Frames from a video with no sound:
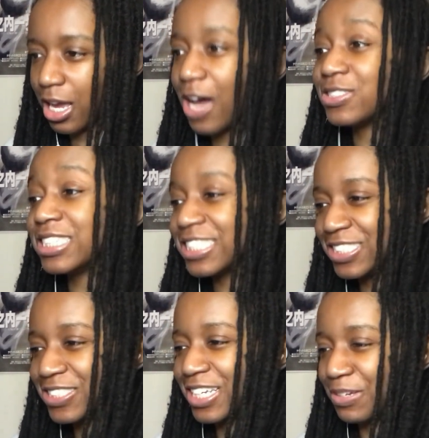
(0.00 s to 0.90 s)
I was thinking
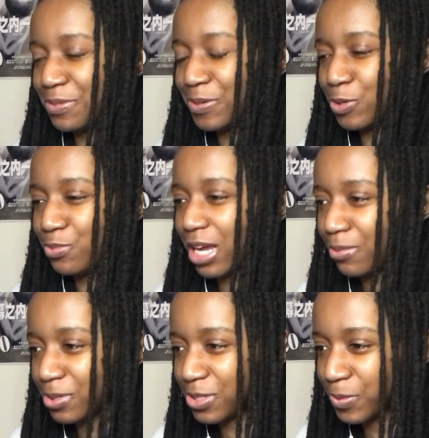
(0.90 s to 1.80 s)
too, yeah, you'd be
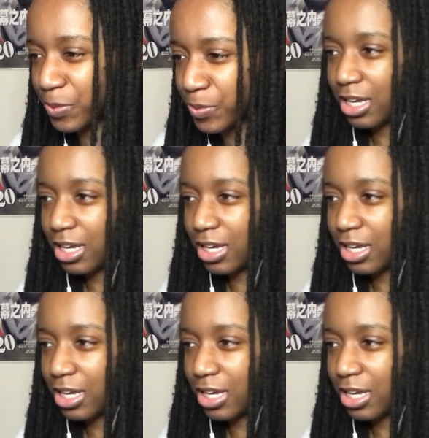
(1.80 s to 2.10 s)
happy to.